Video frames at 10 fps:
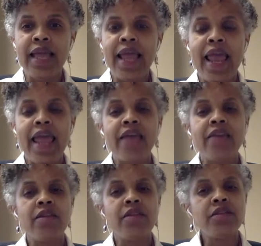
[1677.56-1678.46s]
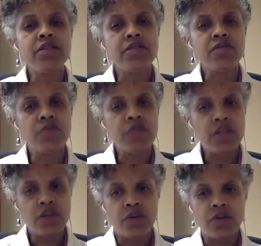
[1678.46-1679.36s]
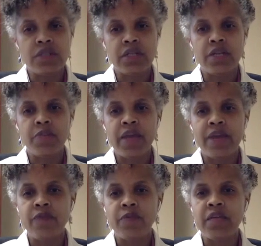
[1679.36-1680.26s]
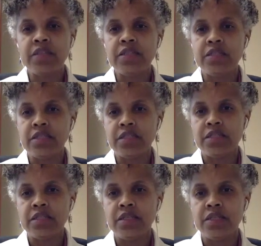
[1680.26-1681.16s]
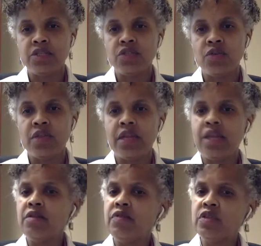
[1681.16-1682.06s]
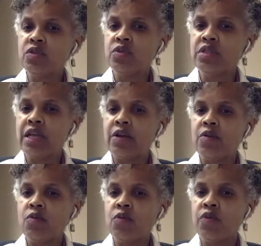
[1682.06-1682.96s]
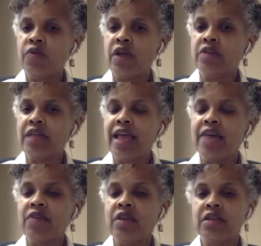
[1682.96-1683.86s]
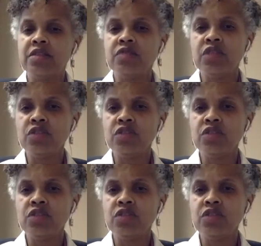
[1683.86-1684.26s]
And this is a really old study back from 1966 showing that individuals that were found to have connective tissue